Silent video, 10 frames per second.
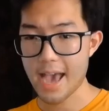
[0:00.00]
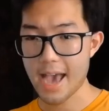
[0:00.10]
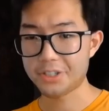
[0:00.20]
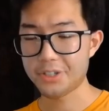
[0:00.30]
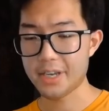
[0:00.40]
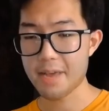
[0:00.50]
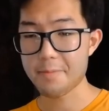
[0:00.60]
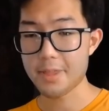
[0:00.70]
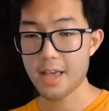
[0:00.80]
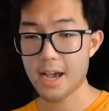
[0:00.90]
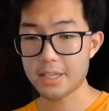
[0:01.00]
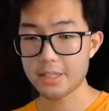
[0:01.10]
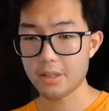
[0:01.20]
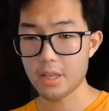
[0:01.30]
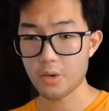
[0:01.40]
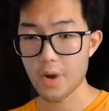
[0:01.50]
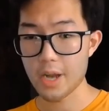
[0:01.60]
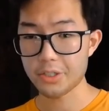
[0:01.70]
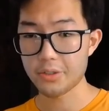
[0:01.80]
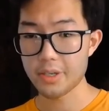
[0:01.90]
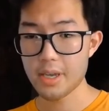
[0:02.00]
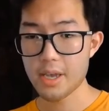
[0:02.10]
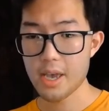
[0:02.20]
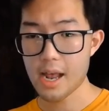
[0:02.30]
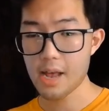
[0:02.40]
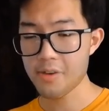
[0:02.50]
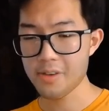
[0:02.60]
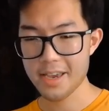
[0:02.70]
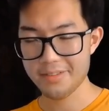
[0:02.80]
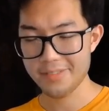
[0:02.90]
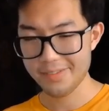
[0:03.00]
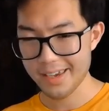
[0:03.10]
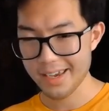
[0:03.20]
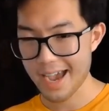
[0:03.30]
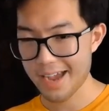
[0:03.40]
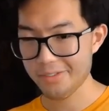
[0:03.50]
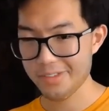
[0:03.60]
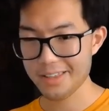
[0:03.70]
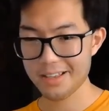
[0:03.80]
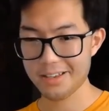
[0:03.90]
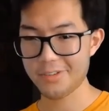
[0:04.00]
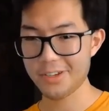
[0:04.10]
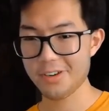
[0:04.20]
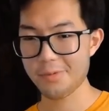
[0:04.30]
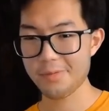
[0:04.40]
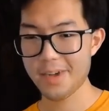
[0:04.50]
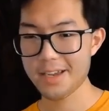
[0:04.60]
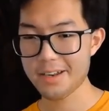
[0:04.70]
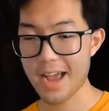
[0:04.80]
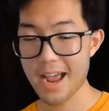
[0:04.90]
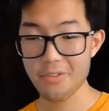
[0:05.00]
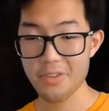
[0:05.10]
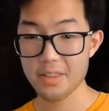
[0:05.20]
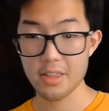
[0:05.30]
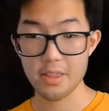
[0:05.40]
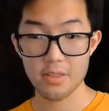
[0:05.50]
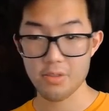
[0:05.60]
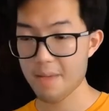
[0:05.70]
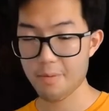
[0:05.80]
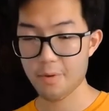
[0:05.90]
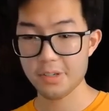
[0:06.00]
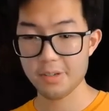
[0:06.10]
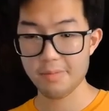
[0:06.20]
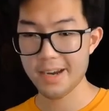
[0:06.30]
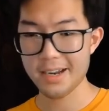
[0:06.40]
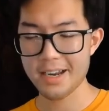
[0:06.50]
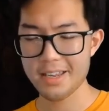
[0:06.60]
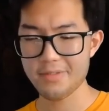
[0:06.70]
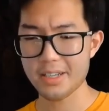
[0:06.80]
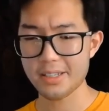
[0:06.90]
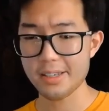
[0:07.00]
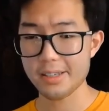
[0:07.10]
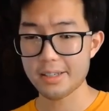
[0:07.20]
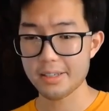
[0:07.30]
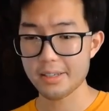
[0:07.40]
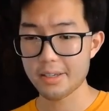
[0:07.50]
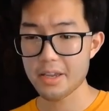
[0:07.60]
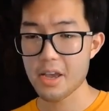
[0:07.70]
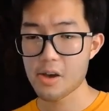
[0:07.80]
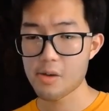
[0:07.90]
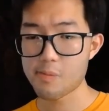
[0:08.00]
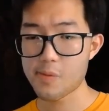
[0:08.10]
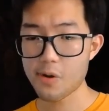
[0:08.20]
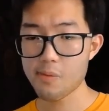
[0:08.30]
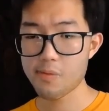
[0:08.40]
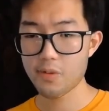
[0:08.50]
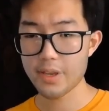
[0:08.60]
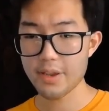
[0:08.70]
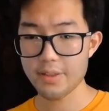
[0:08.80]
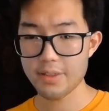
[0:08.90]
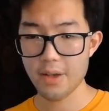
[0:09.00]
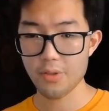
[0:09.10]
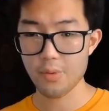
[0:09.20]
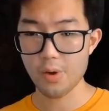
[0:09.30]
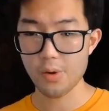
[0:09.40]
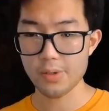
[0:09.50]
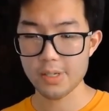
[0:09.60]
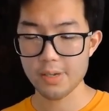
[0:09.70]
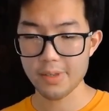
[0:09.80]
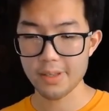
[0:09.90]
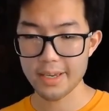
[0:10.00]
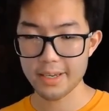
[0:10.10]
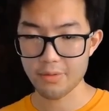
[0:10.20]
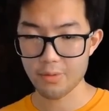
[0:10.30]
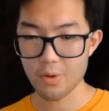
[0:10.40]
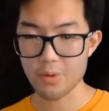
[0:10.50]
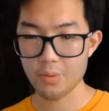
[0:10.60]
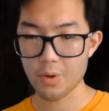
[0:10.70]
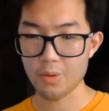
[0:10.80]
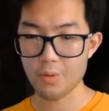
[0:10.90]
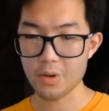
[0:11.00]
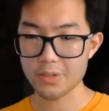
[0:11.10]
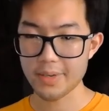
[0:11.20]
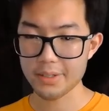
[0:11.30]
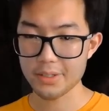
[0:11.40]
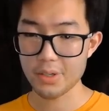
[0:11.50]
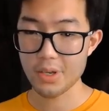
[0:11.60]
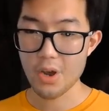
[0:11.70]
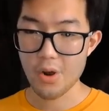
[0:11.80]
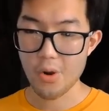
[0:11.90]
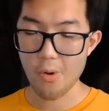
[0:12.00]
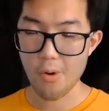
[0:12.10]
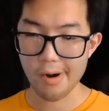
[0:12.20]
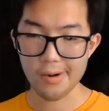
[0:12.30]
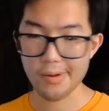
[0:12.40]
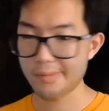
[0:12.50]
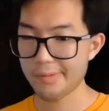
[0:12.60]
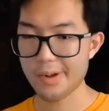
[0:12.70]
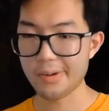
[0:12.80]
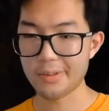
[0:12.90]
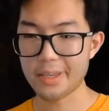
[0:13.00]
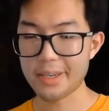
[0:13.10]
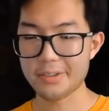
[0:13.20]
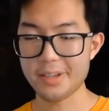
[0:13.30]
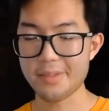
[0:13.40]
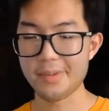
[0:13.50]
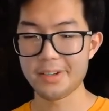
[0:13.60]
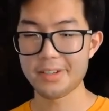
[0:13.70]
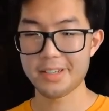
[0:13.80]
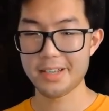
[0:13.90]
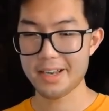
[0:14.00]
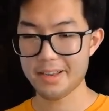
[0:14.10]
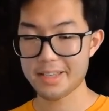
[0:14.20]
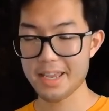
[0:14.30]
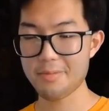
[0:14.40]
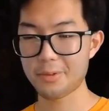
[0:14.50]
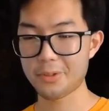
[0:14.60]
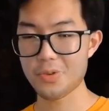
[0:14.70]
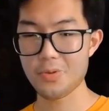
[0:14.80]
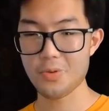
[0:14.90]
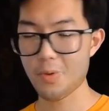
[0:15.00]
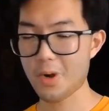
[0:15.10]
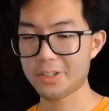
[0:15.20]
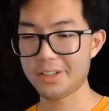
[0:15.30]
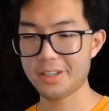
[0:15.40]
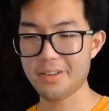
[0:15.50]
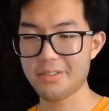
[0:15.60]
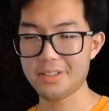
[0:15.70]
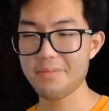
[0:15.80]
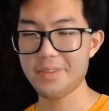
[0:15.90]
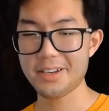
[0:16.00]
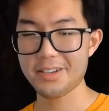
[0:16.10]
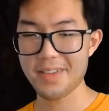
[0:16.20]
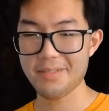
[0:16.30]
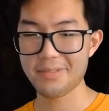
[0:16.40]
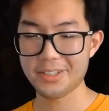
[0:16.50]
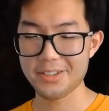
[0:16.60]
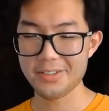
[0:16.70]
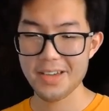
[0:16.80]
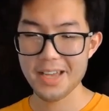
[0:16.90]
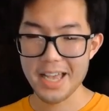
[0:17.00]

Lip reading: actually can empathize and think rationally. I don't think that could be me. I don't think that could be Trump or Biden. I don't think that person might not even exist, honestly. But hopefully down the road, someone like one of the Roosevelts or, Lincoln or someone just is able to, or Washington, somebody just be able to